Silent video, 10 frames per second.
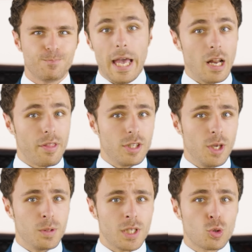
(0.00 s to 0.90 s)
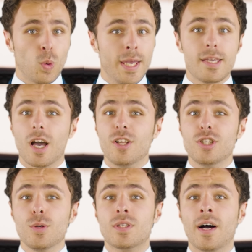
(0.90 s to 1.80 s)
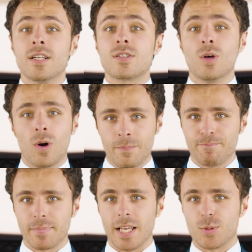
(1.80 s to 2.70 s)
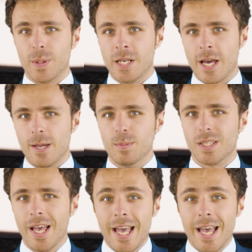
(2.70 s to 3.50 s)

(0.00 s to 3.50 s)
In other news this week, a new dinosaur has been named.